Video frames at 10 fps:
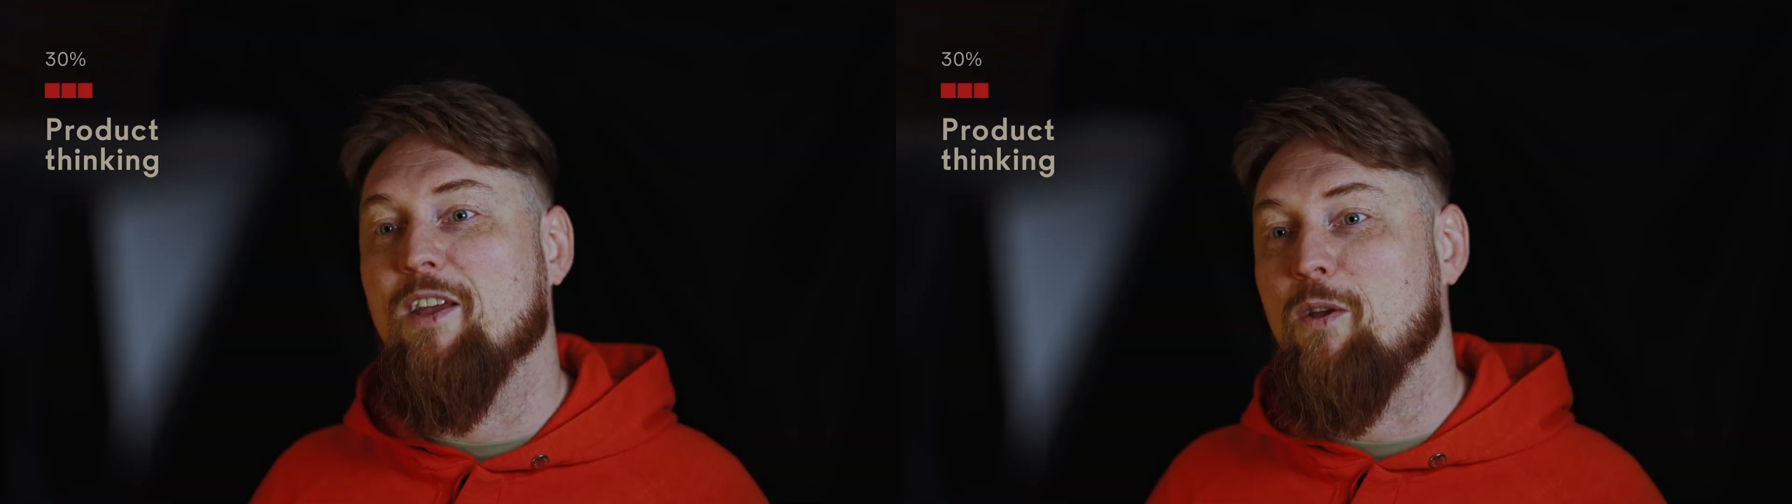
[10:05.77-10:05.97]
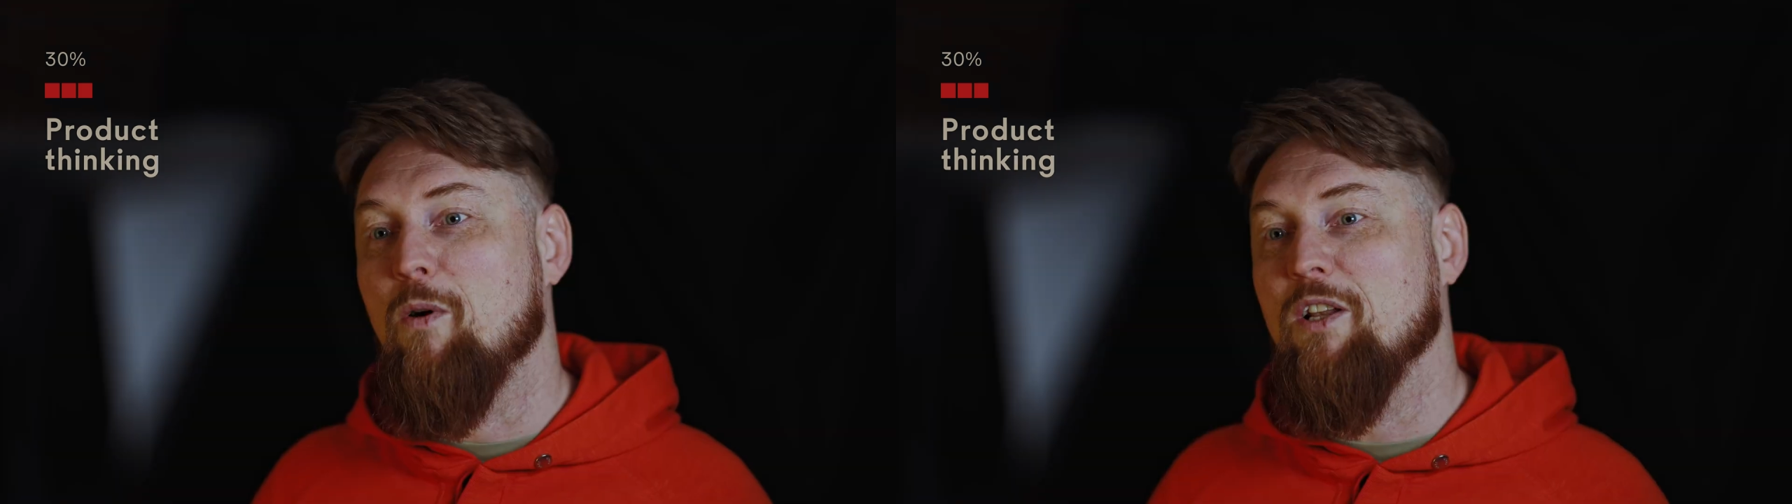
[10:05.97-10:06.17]

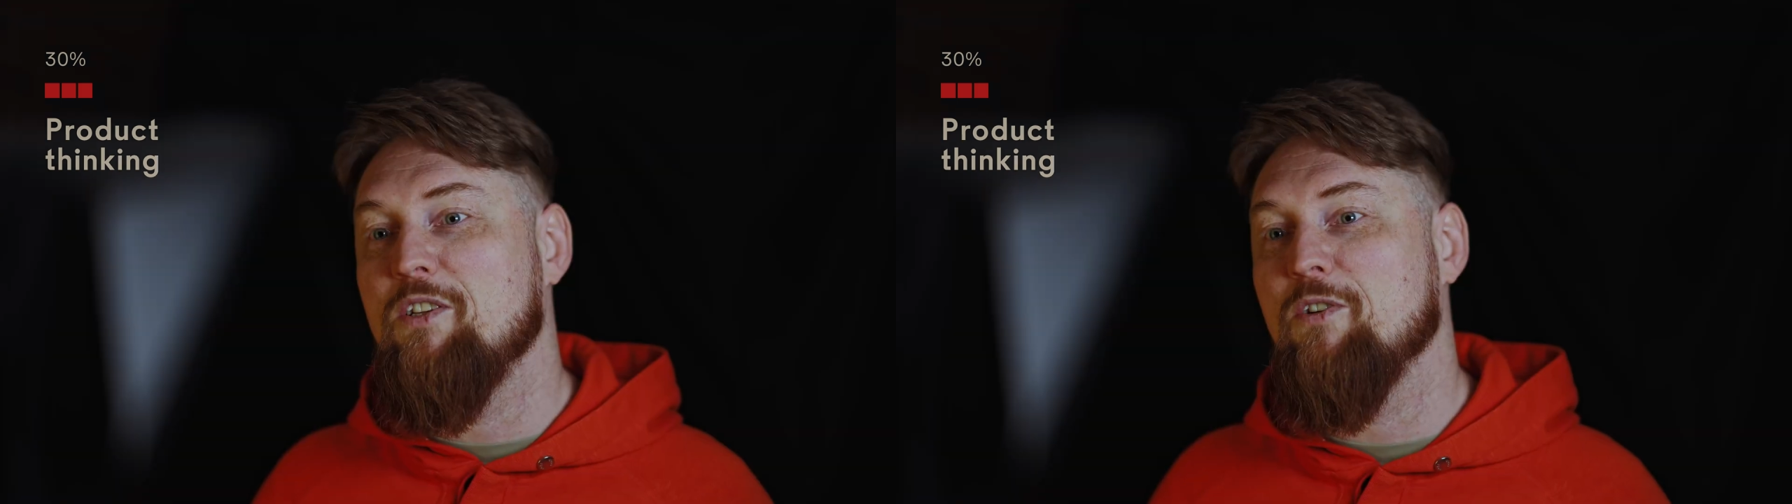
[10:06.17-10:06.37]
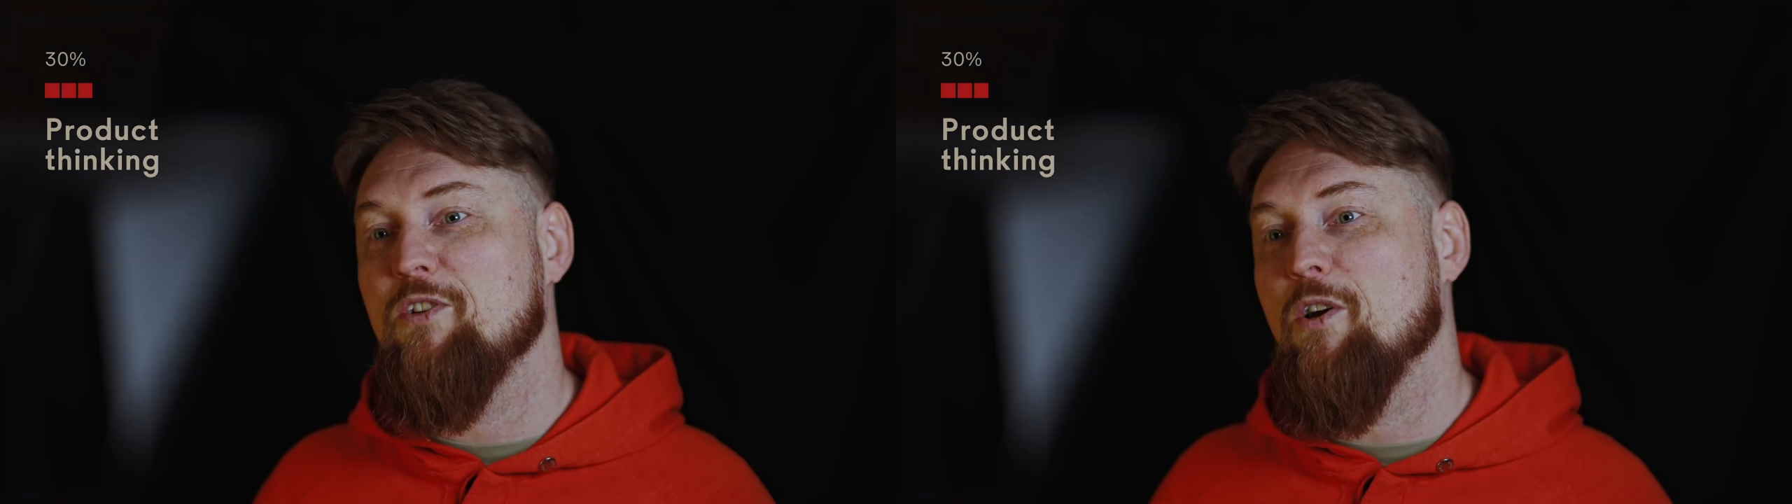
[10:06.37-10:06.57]
You
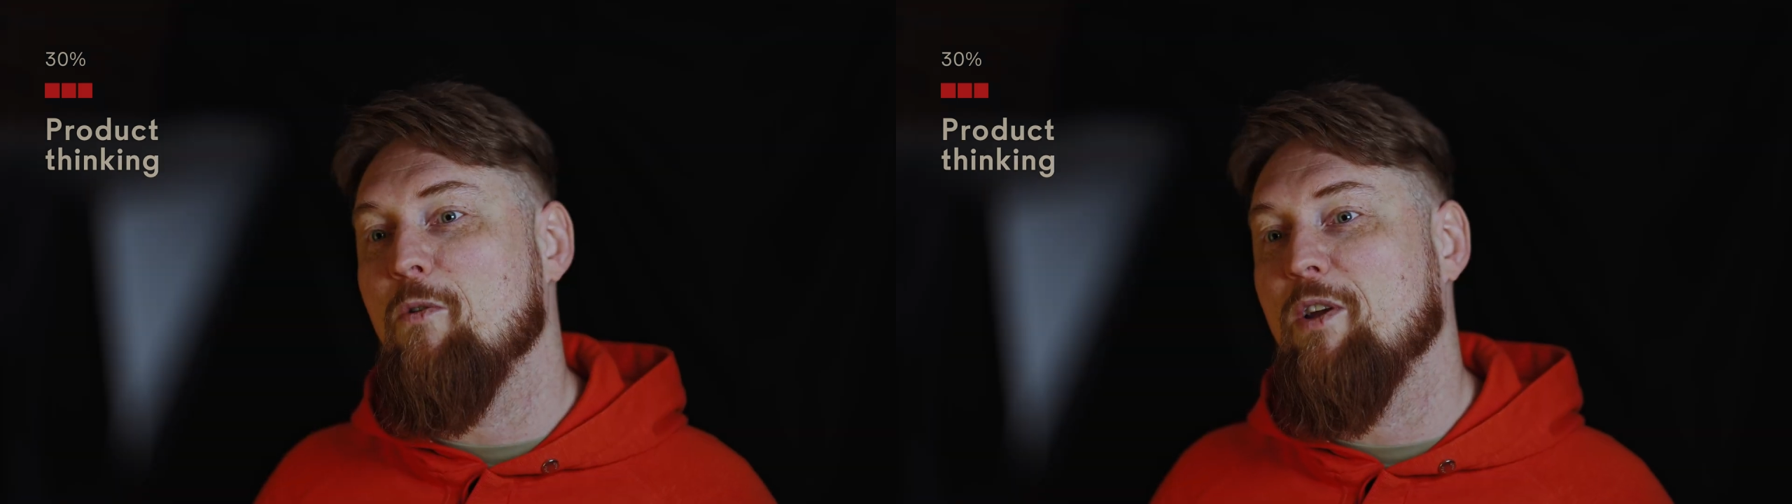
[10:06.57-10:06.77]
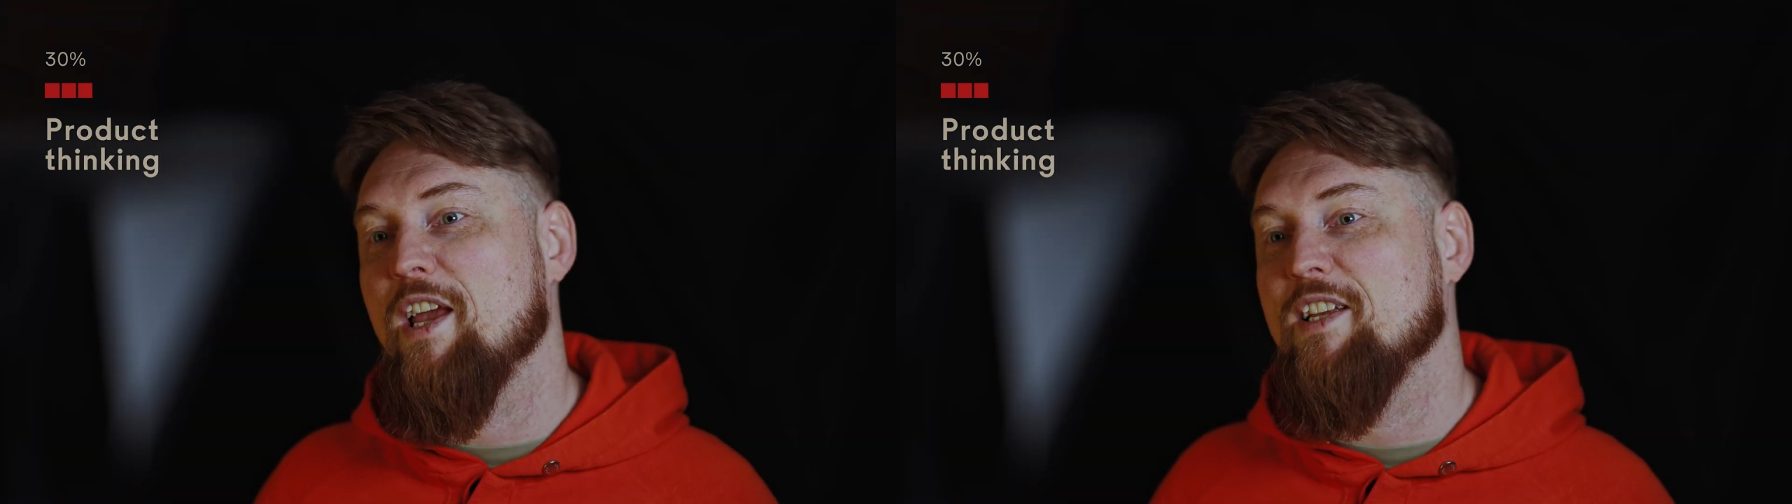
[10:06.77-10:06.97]
want to
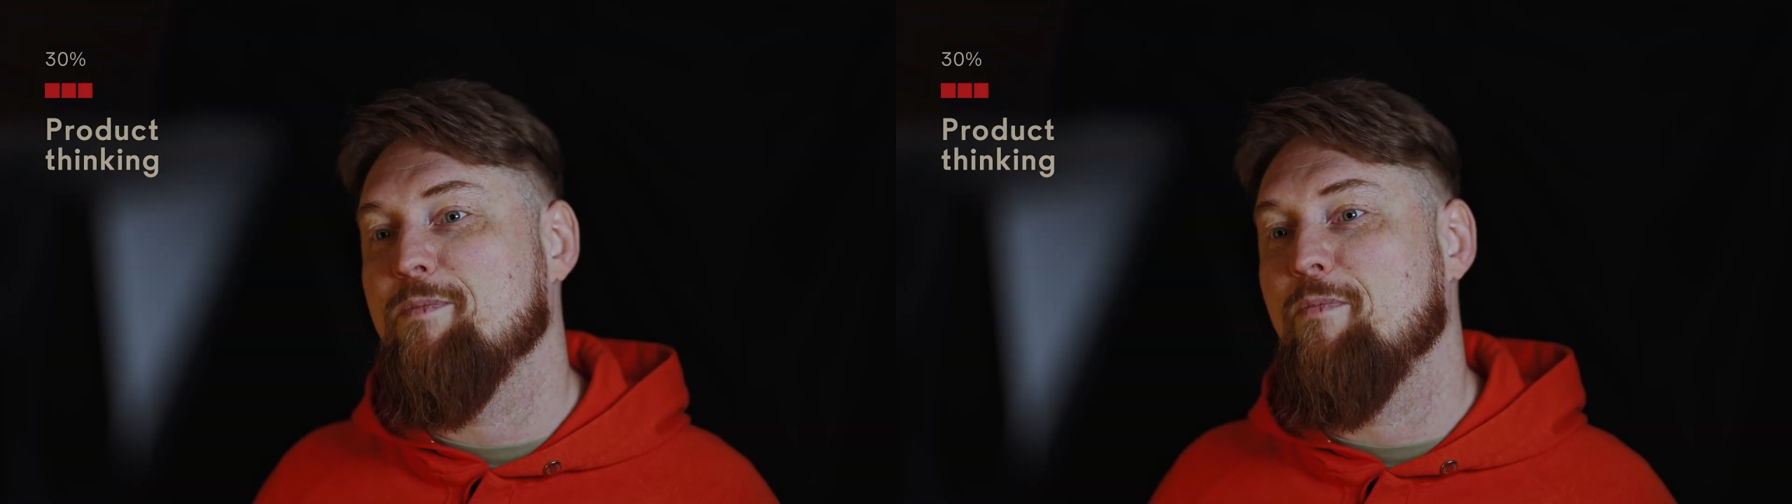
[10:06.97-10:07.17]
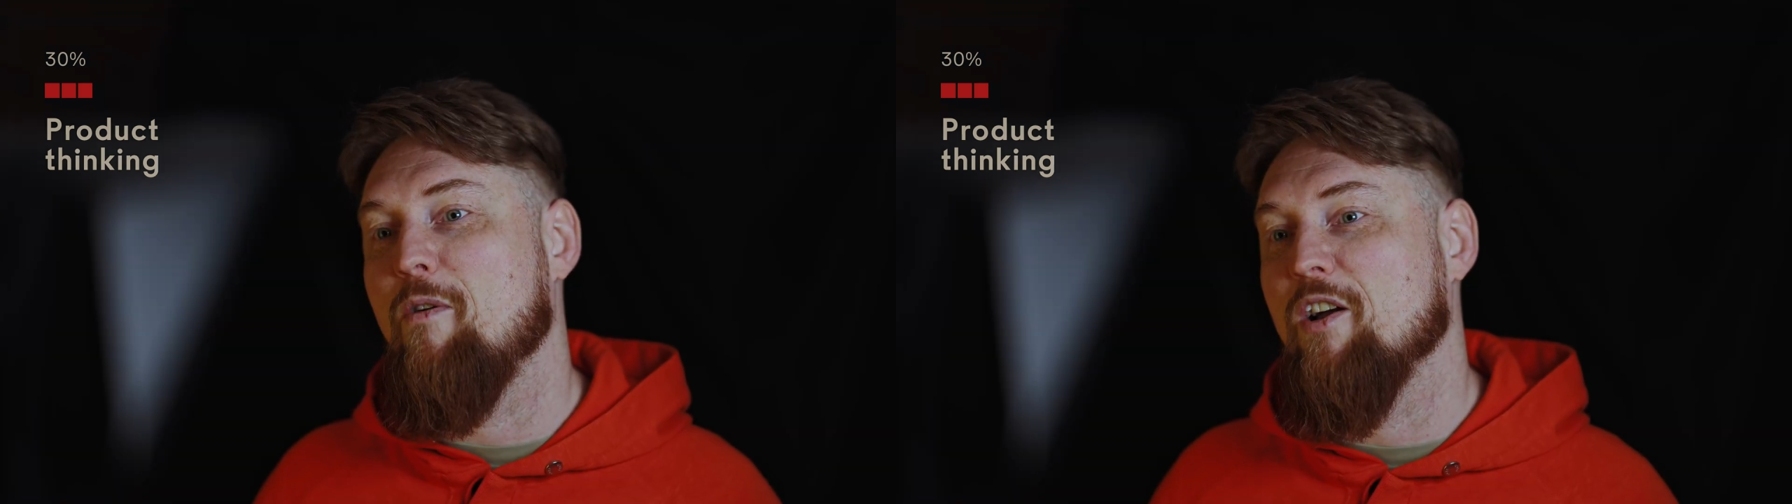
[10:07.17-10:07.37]

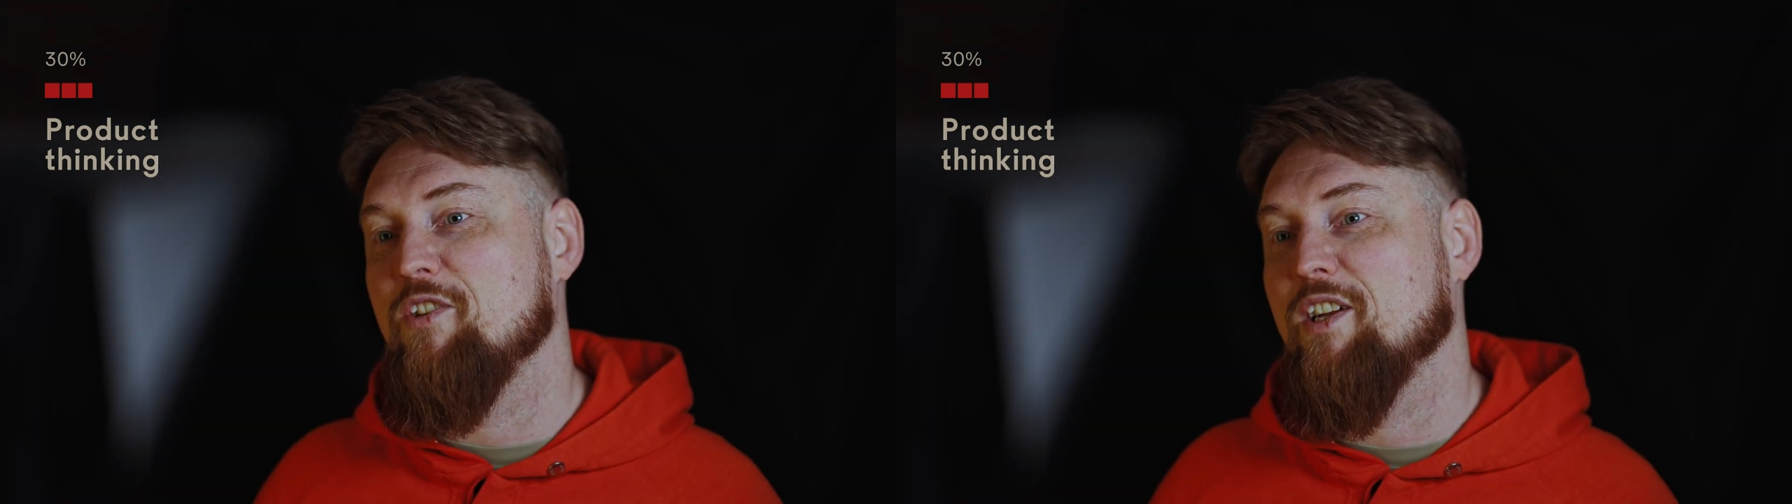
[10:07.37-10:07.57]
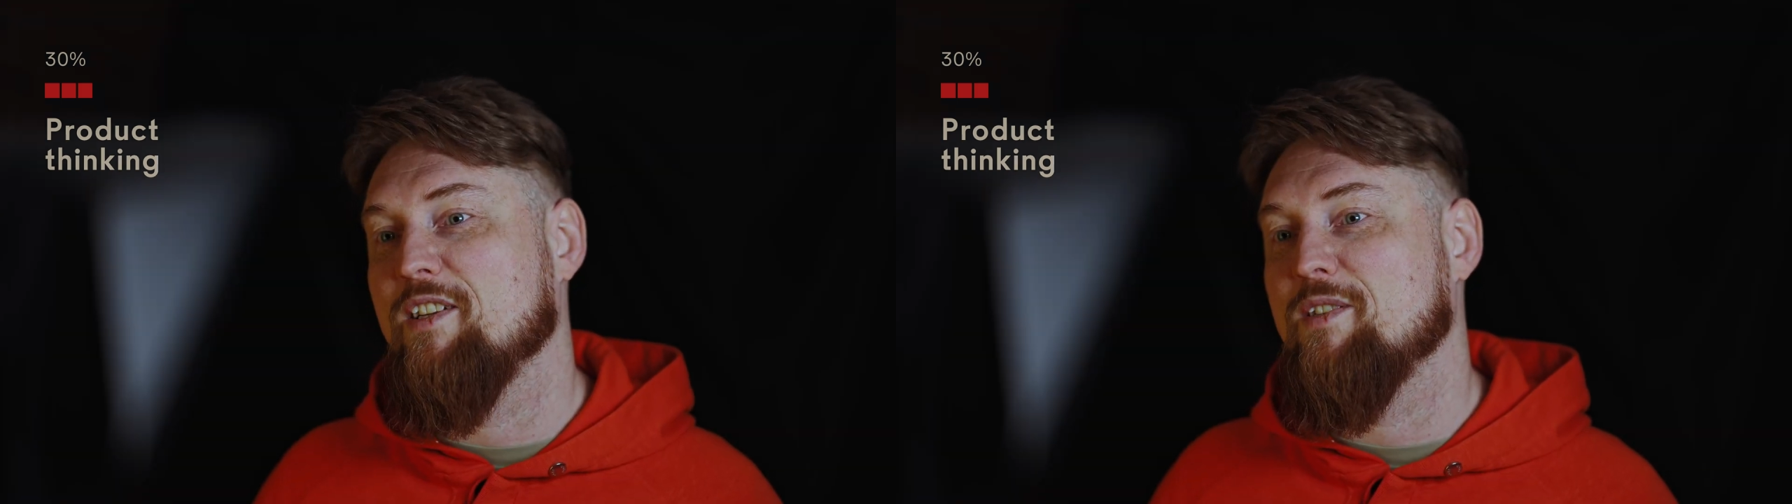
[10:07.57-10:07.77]
showcase
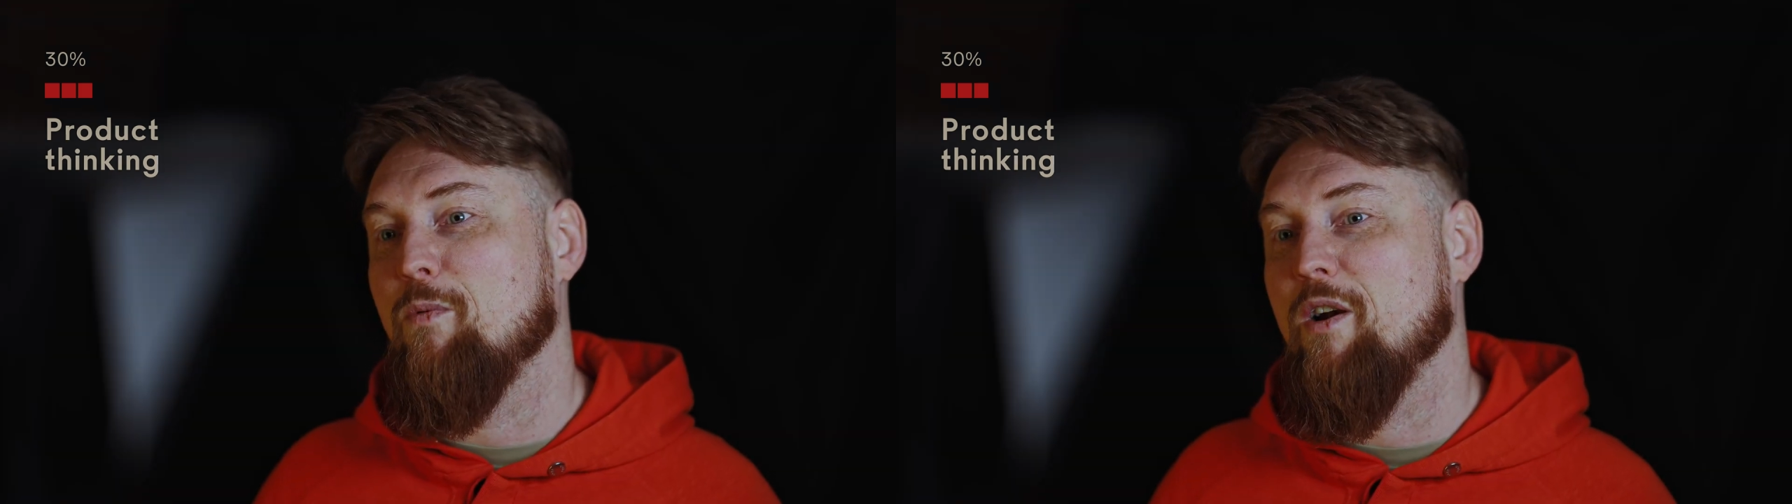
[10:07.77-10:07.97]
projects